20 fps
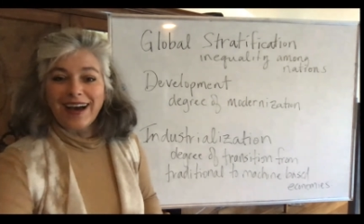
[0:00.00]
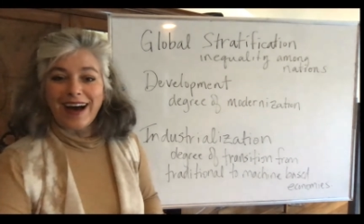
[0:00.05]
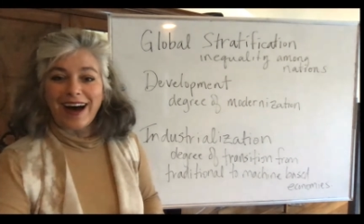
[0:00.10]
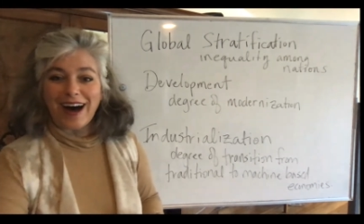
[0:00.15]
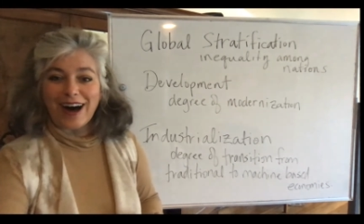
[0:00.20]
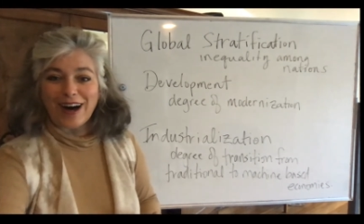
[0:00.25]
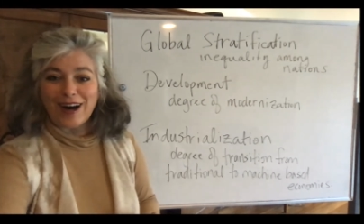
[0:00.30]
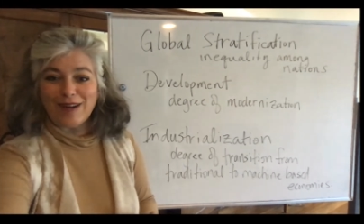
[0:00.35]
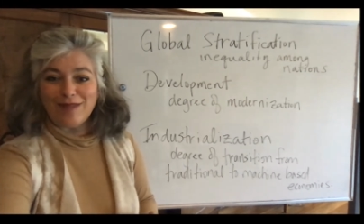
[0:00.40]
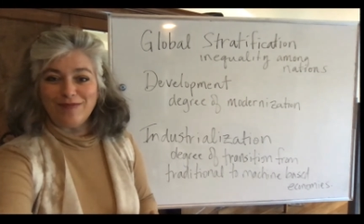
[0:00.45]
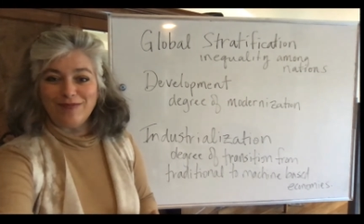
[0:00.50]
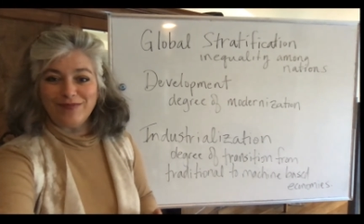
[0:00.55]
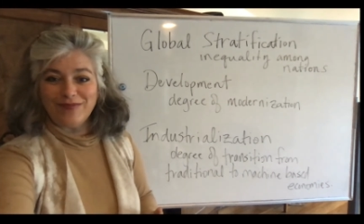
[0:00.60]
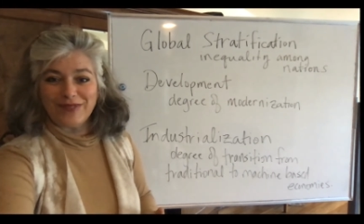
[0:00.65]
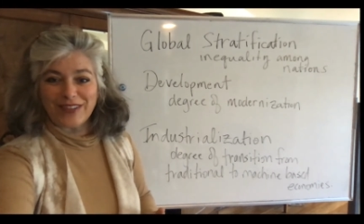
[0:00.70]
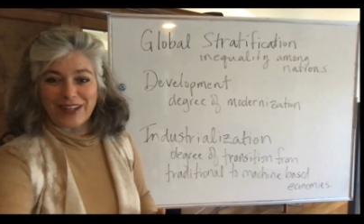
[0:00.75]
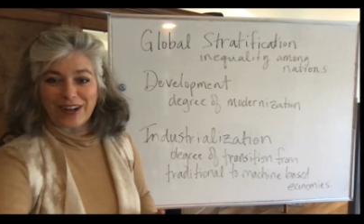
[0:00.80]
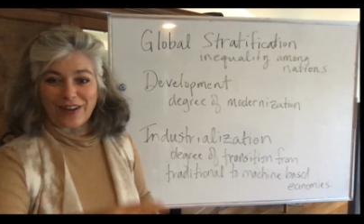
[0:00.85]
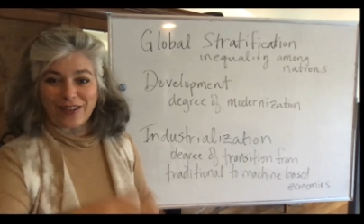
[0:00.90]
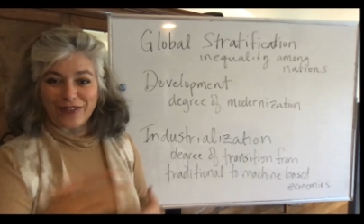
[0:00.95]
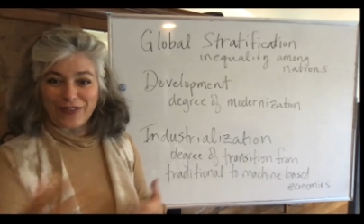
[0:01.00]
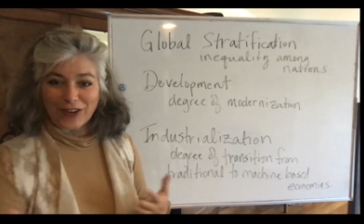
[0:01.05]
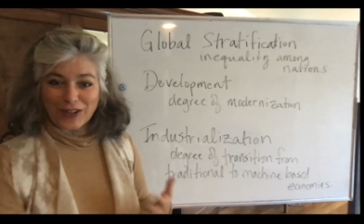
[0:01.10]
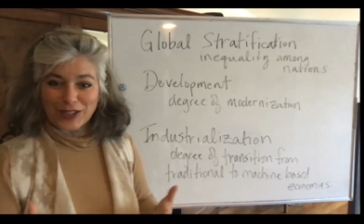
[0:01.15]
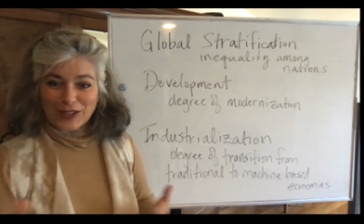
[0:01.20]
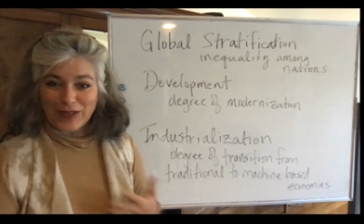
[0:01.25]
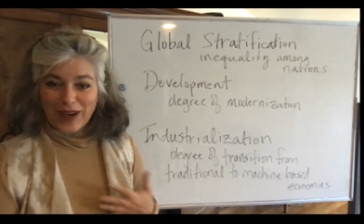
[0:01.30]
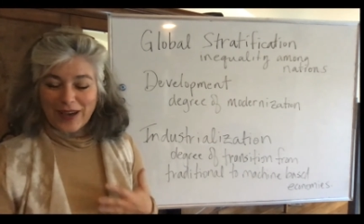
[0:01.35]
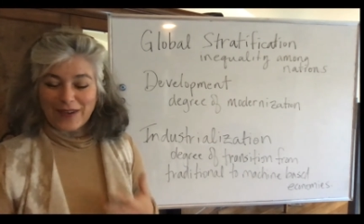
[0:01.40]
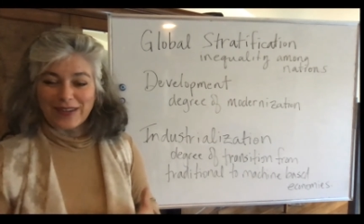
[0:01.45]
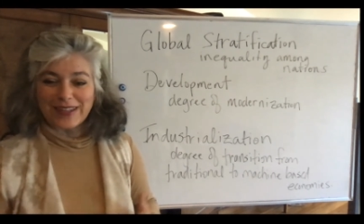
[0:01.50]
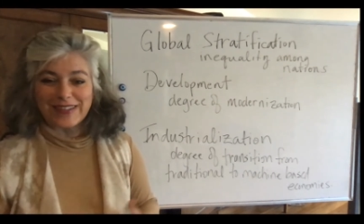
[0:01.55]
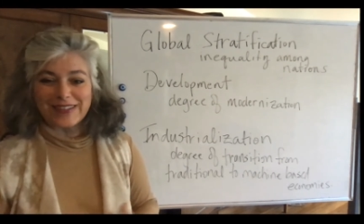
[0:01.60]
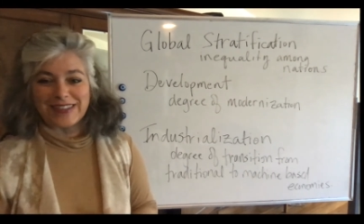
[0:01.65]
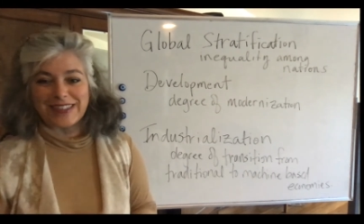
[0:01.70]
Um, you know, the first way we would